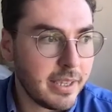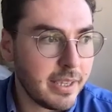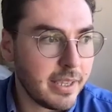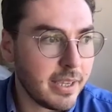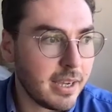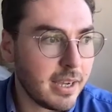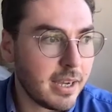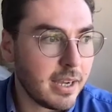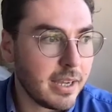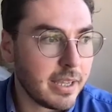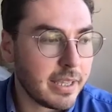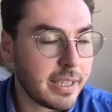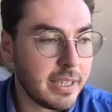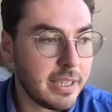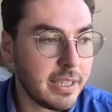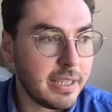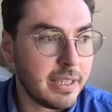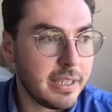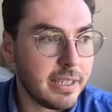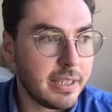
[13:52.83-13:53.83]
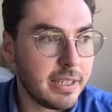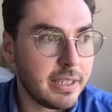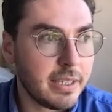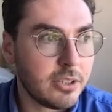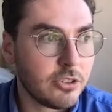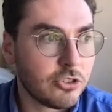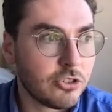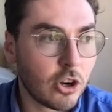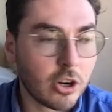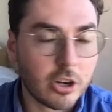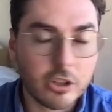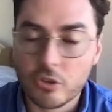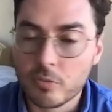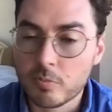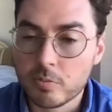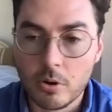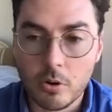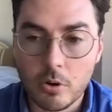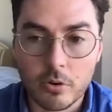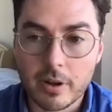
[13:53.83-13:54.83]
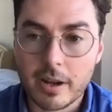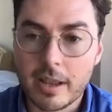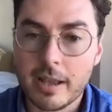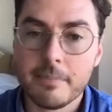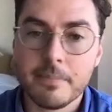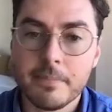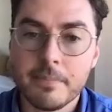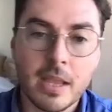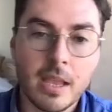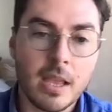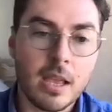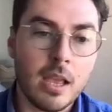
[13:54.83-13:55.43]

he started this program.